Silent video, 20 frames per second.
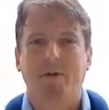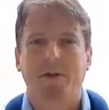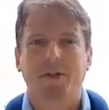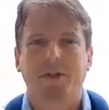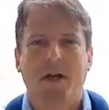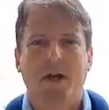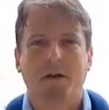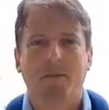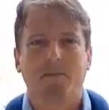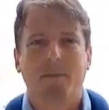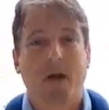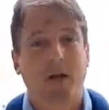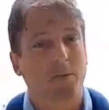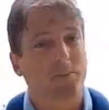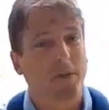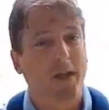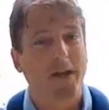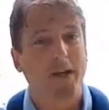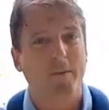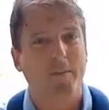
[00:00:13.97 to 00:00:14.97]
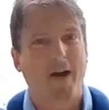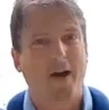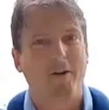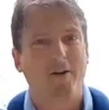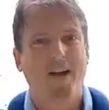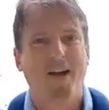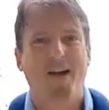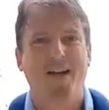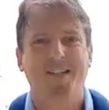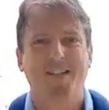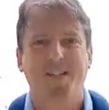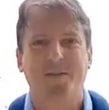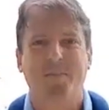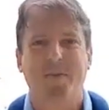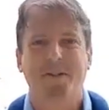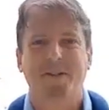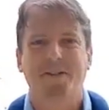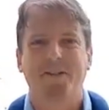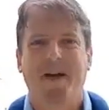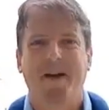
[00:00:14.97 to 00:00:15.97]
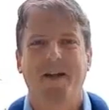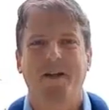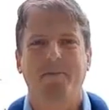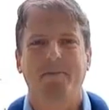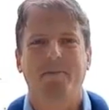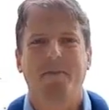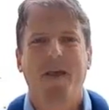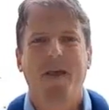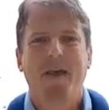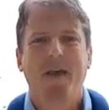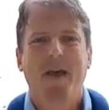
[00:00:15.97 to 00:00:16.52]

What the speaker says: which I'm not complaining about because it's been stunning.